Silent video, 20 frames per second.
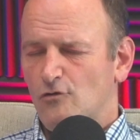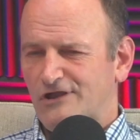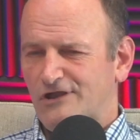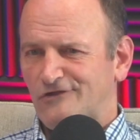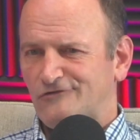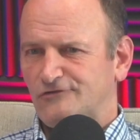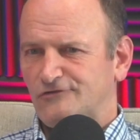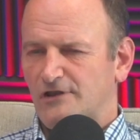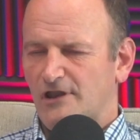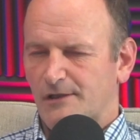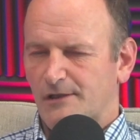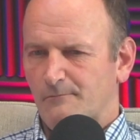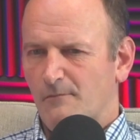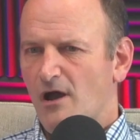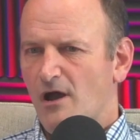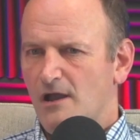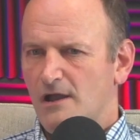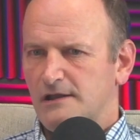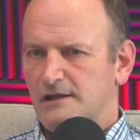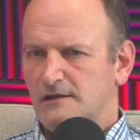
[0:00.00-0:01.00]
your kids are like
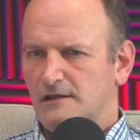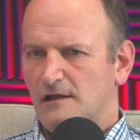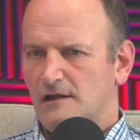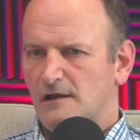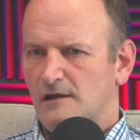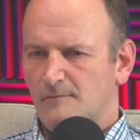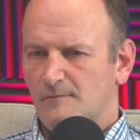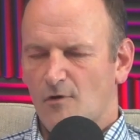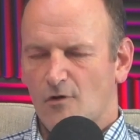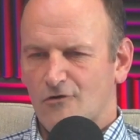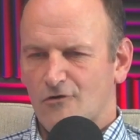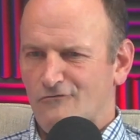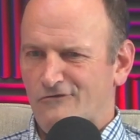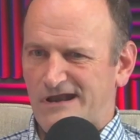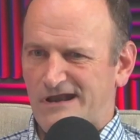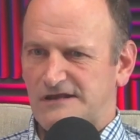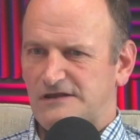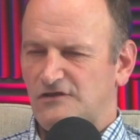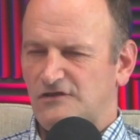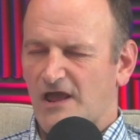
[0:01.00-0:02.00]
mine, on a
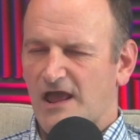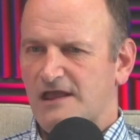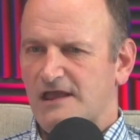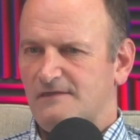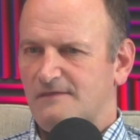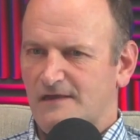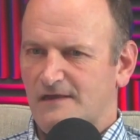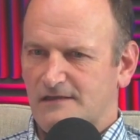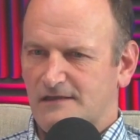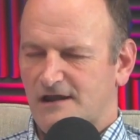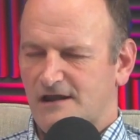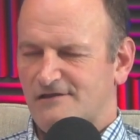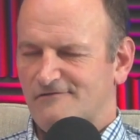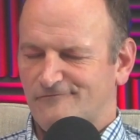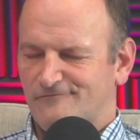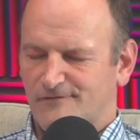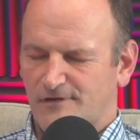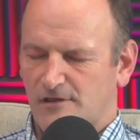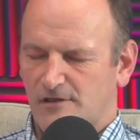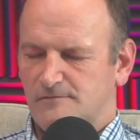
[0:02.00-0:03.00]
rainy day, they're kind
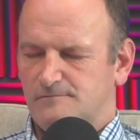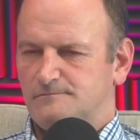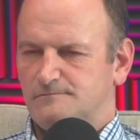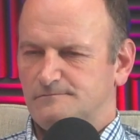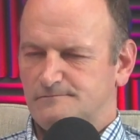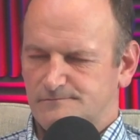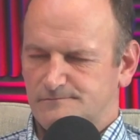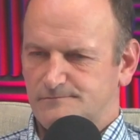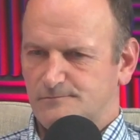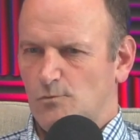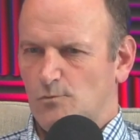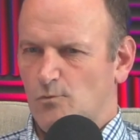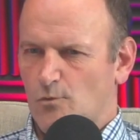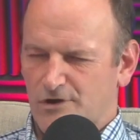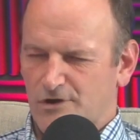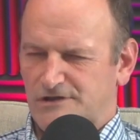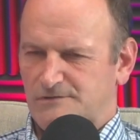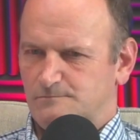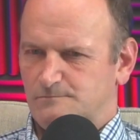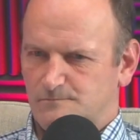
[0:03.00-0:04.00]
of
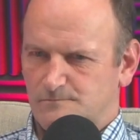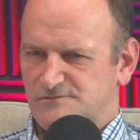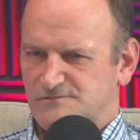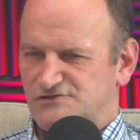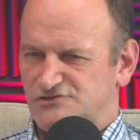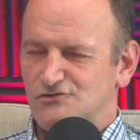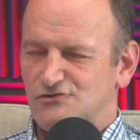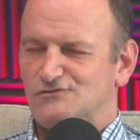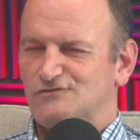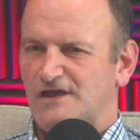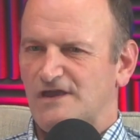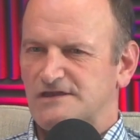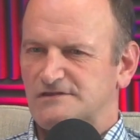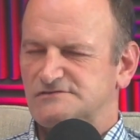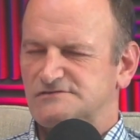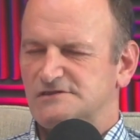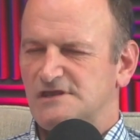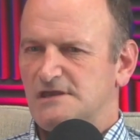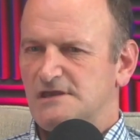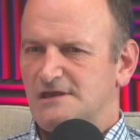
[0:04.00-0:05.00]
wanting to do
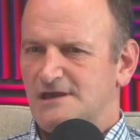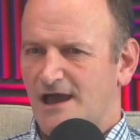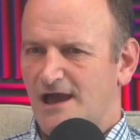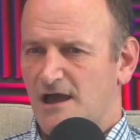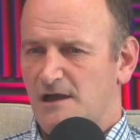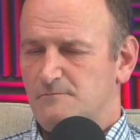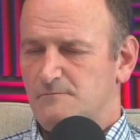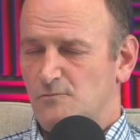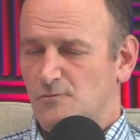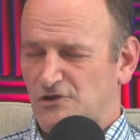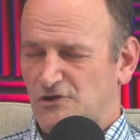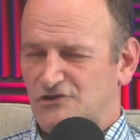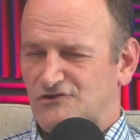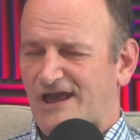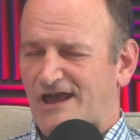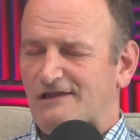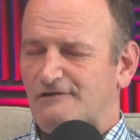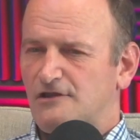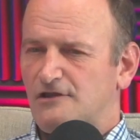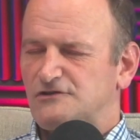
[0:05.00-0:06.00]
things. You
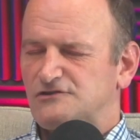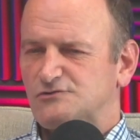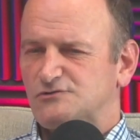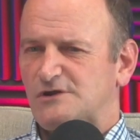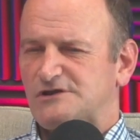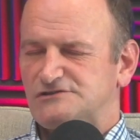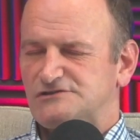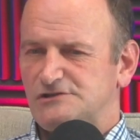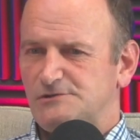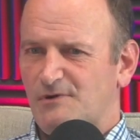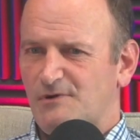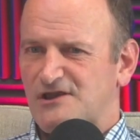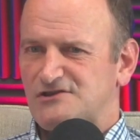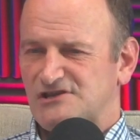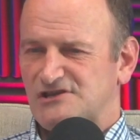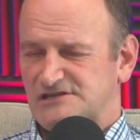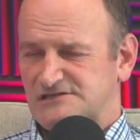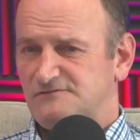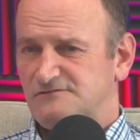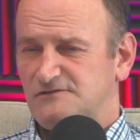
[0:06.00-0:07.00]
can download a
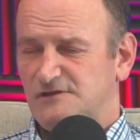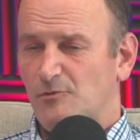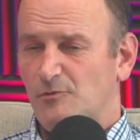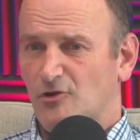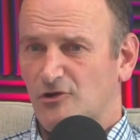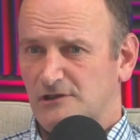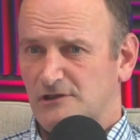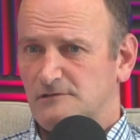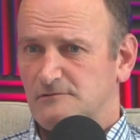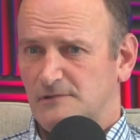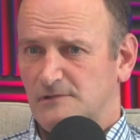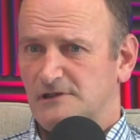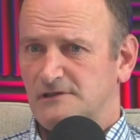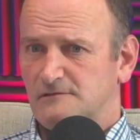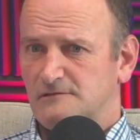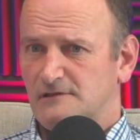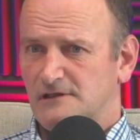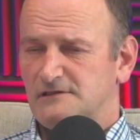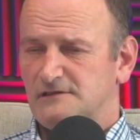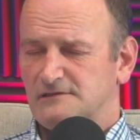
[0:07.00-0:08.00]
22-page activity book.
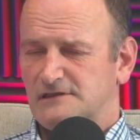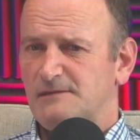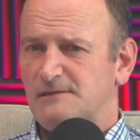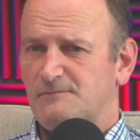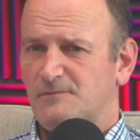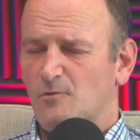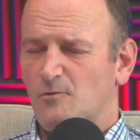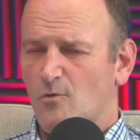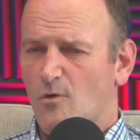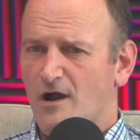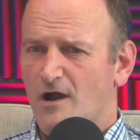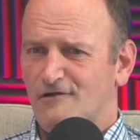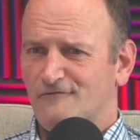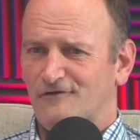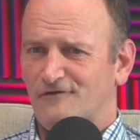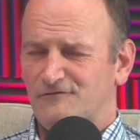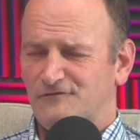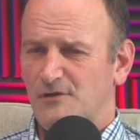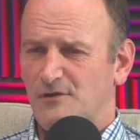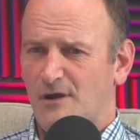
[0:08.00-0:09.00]
It'll keep them
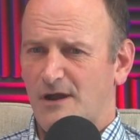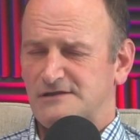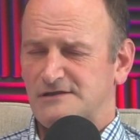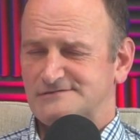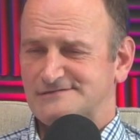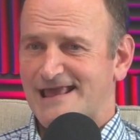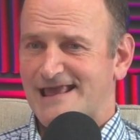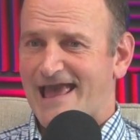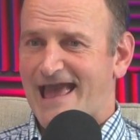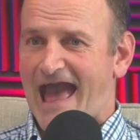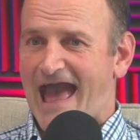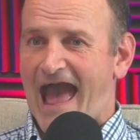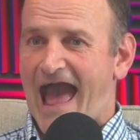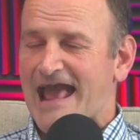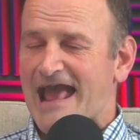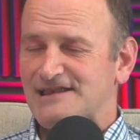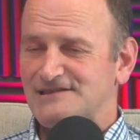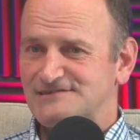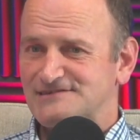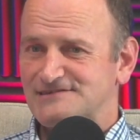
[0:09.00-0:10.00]
quiet for a few hours
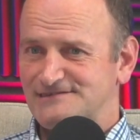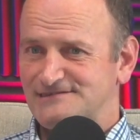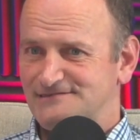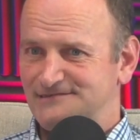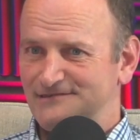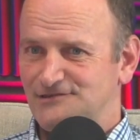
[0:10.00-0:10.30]
and